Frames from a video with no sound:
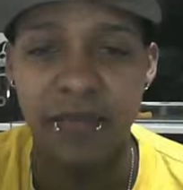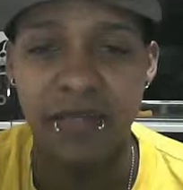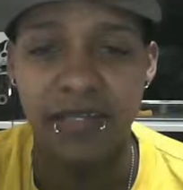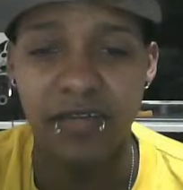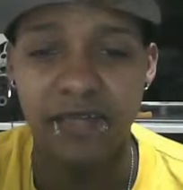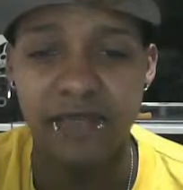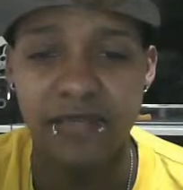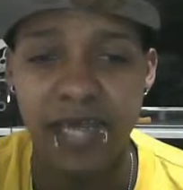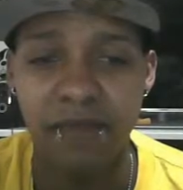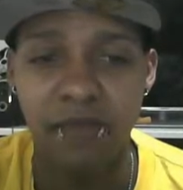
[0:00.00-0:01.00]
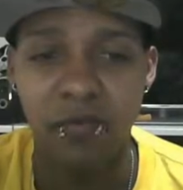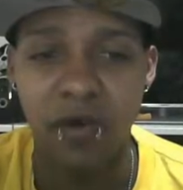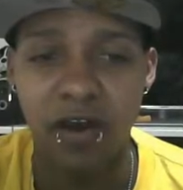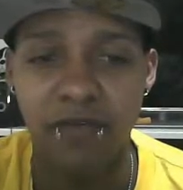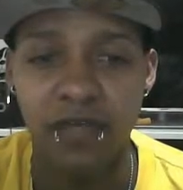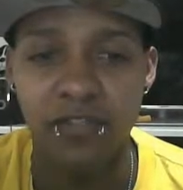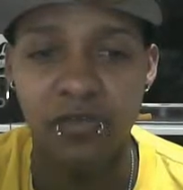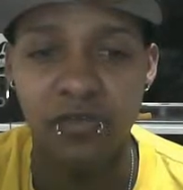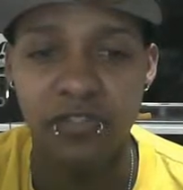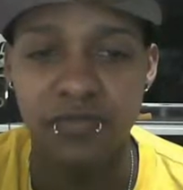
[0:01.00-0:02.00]
and then they'll give you time to walk around the
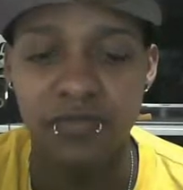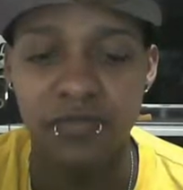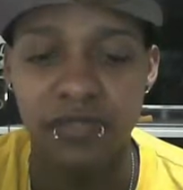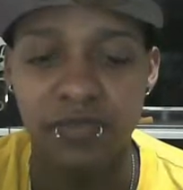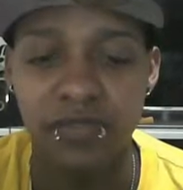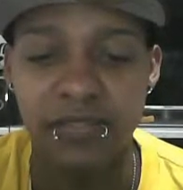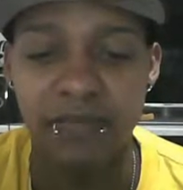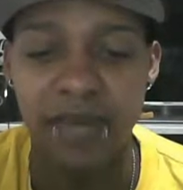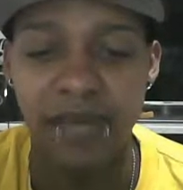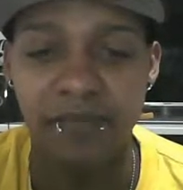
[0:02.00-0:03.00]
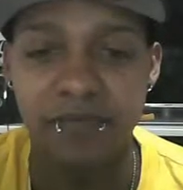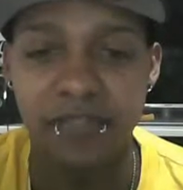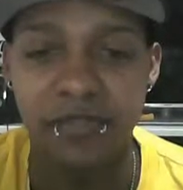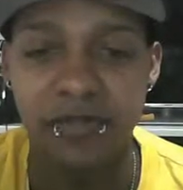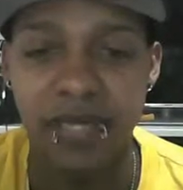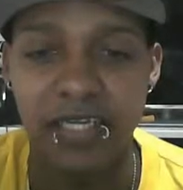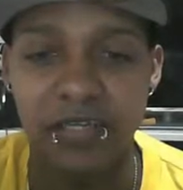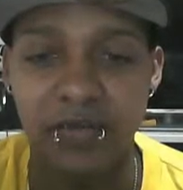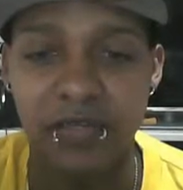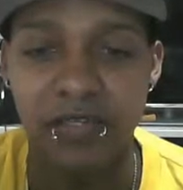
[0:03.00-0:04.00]
course real quick with the map, so you kind of
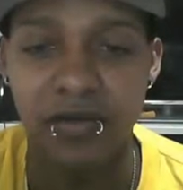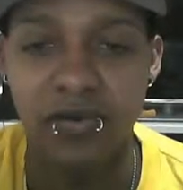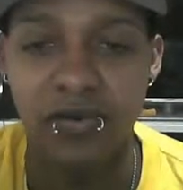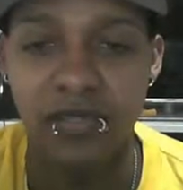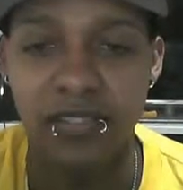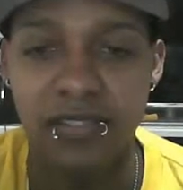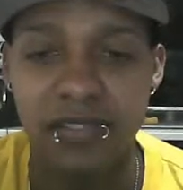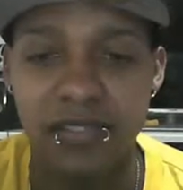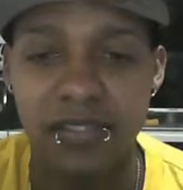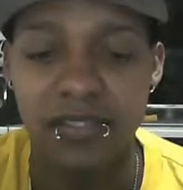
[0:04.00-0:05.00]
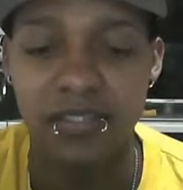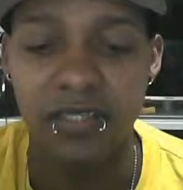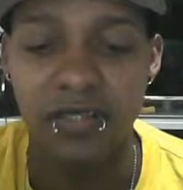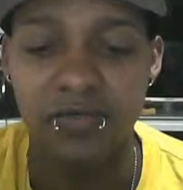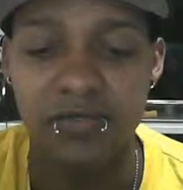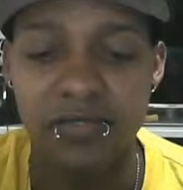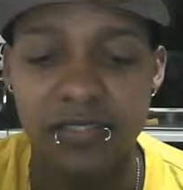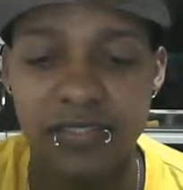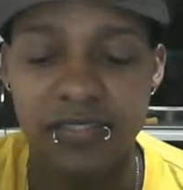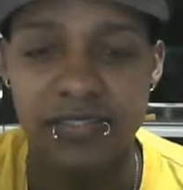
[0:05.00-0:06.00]
know where you're going.
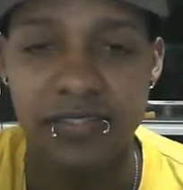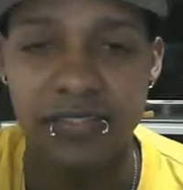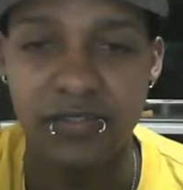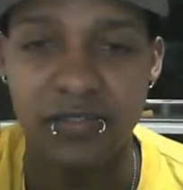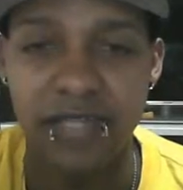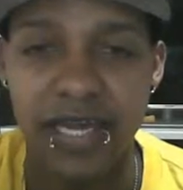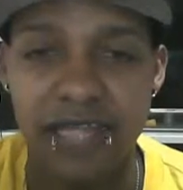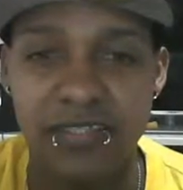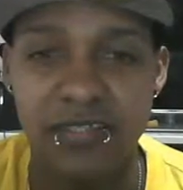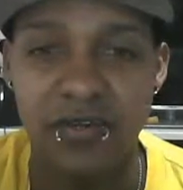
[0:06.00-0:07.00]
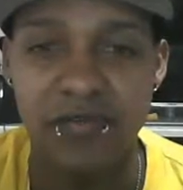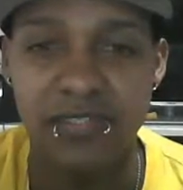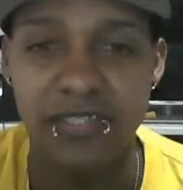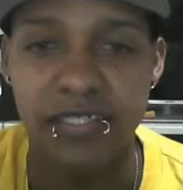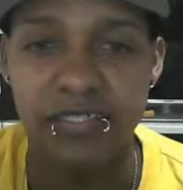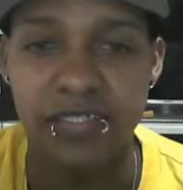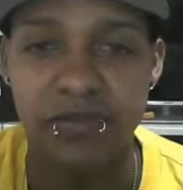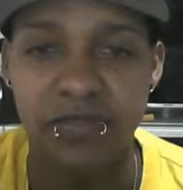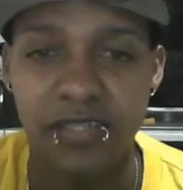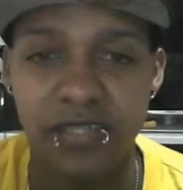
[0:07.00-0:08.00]
Just a little last look over study,
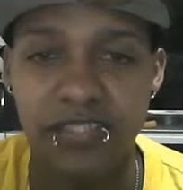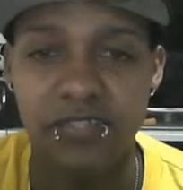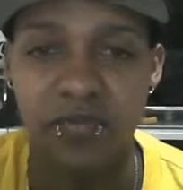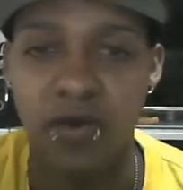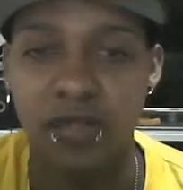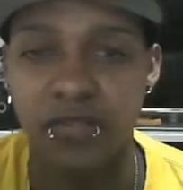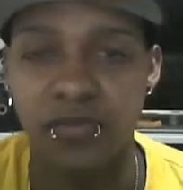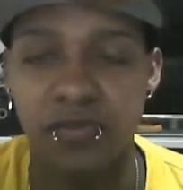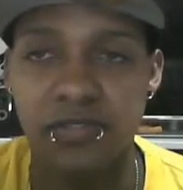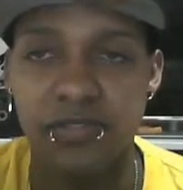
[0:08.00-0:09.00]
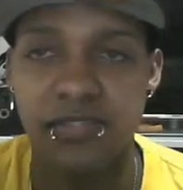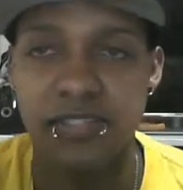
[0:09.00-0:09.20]
so they'll let you walk the course,